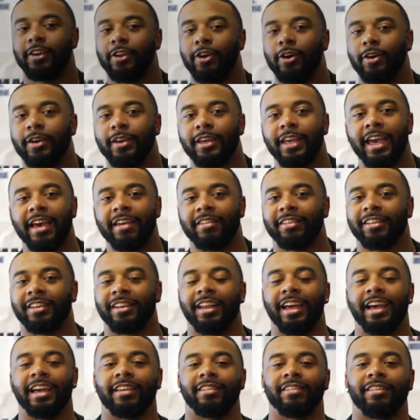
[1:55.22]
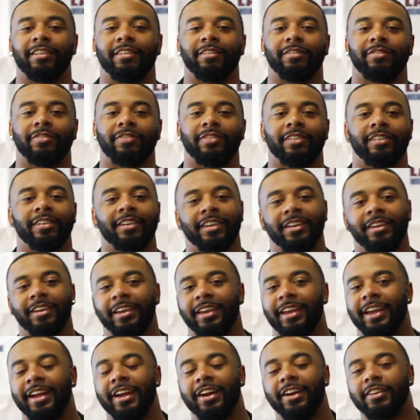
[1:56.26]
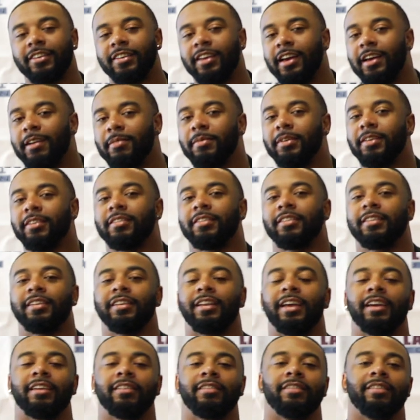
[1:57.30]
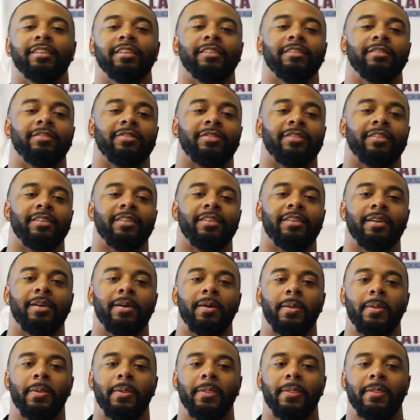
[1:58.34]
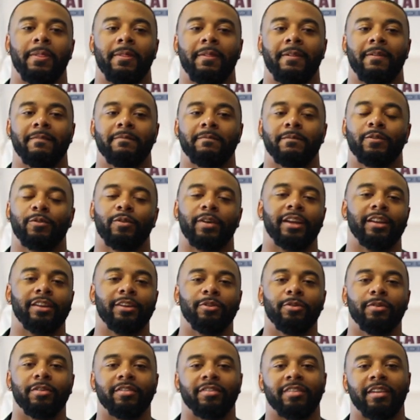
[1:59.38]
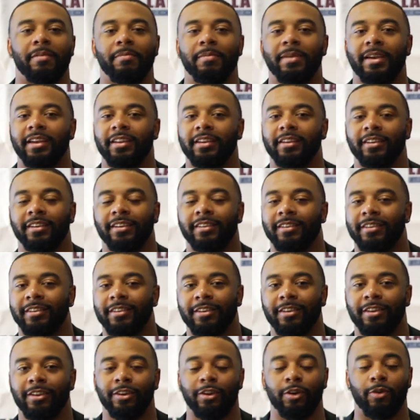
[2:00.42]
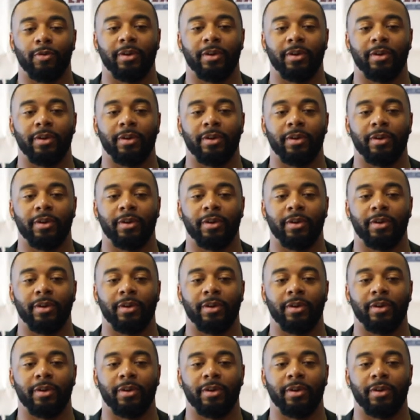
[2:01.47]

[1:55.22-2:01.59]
You know, he has the likes of Eric Thomas, likes of Ray Lewis. I mean, you know,